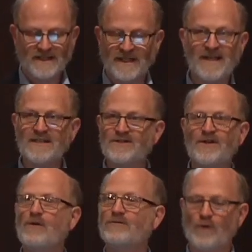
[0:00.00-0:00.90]
kids
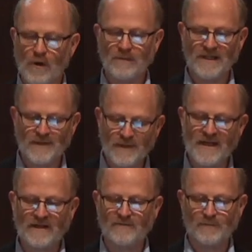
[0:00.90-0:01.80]
don't normally
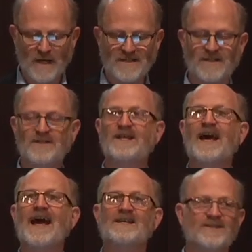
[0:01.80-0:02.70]
think of presents
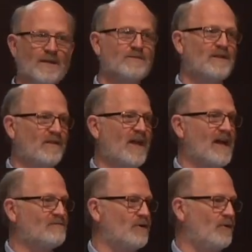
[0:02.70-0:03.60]
as something that they
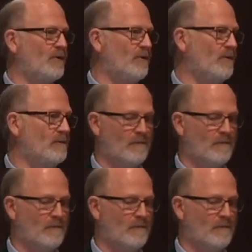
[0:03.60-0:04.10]
have to earn.